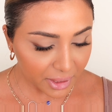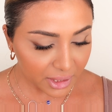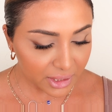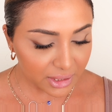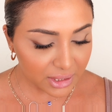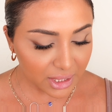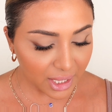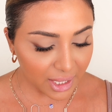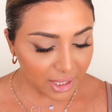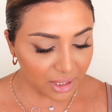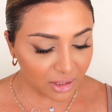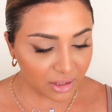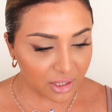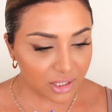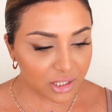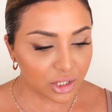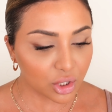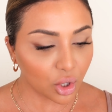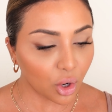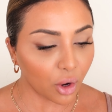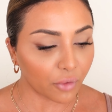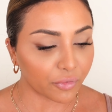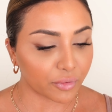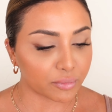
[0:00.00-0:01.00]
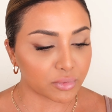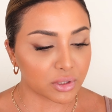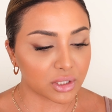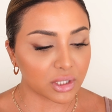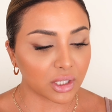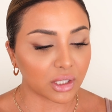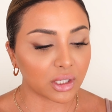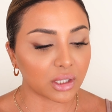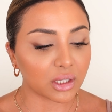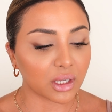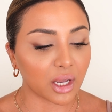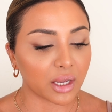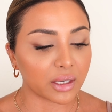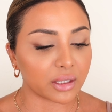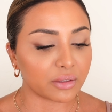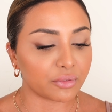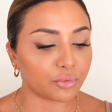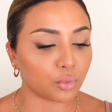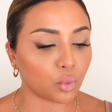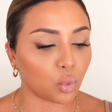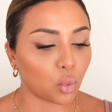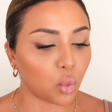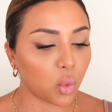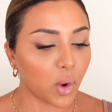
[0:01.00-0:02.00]
going to take this off. I'm just going to kind
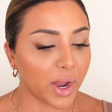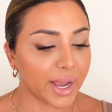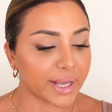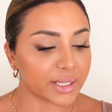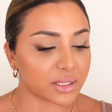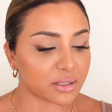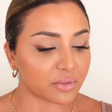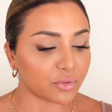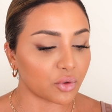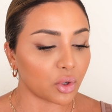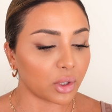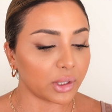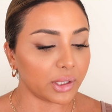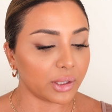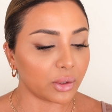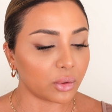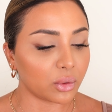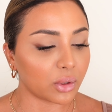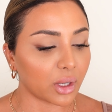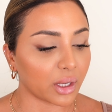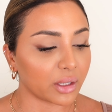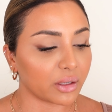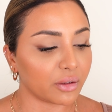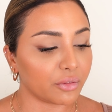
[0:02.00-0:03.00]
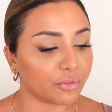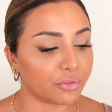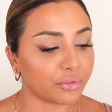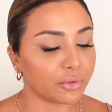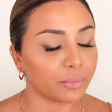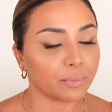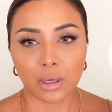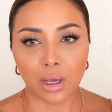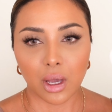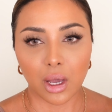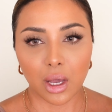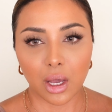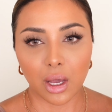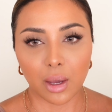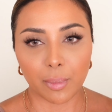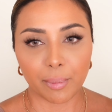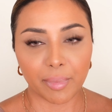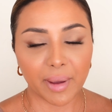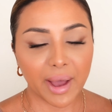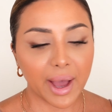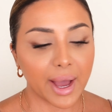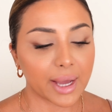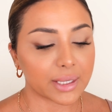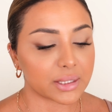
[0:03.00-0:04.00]
of wet. I've got a little kind of
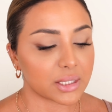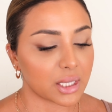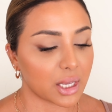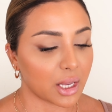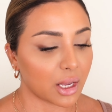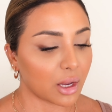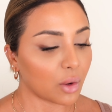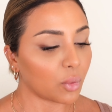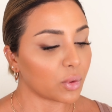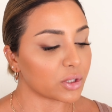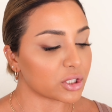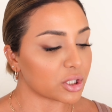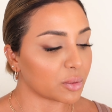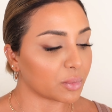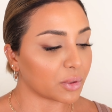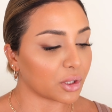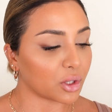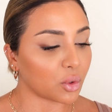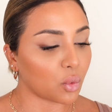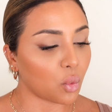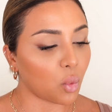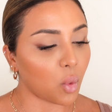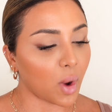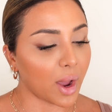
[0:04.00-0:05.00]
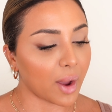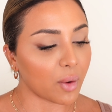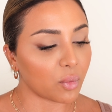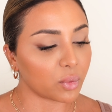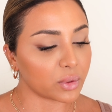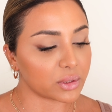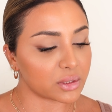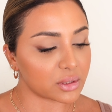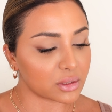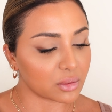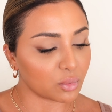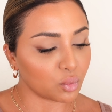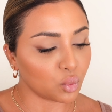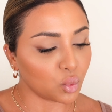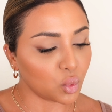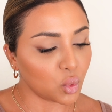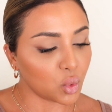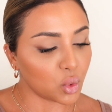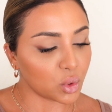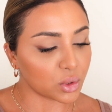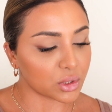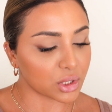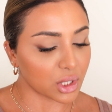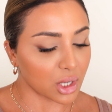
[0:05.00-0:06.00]
pad here, which I'm going to wet with some
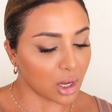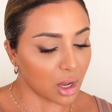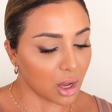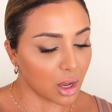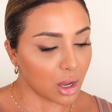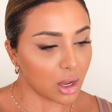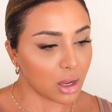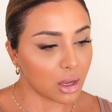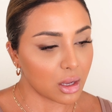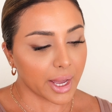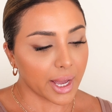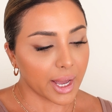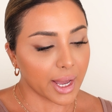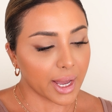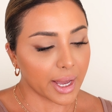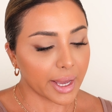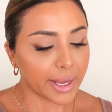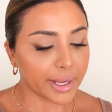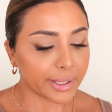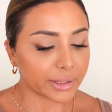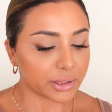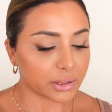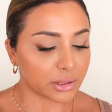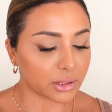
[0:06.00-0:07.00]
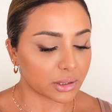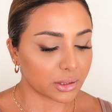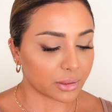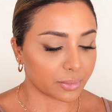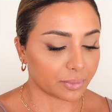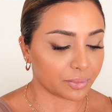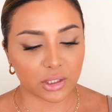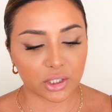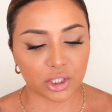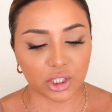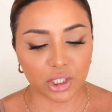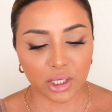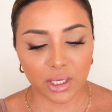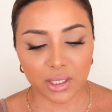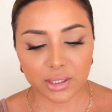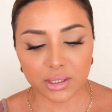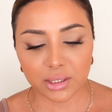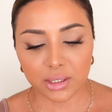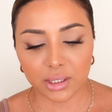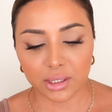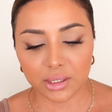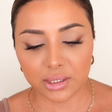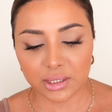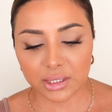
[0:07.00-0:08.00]
water, and
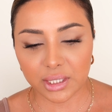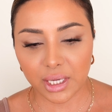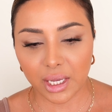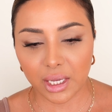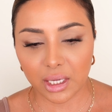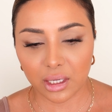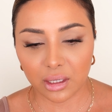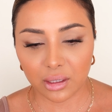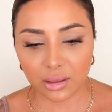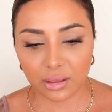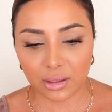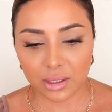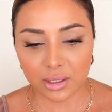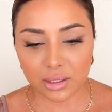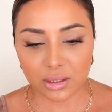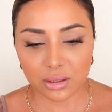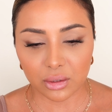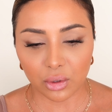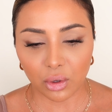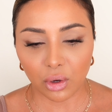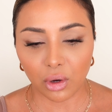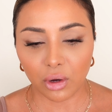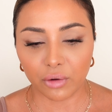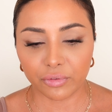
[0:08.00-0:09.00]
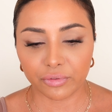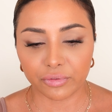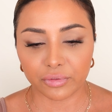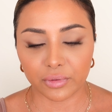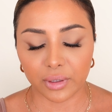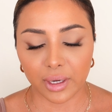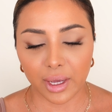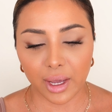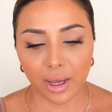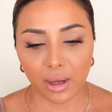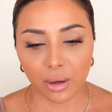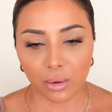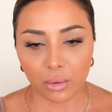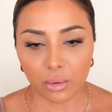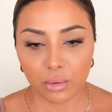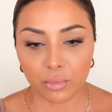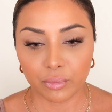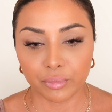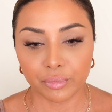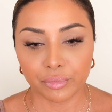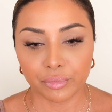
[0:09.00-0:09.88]
just going to take this off now.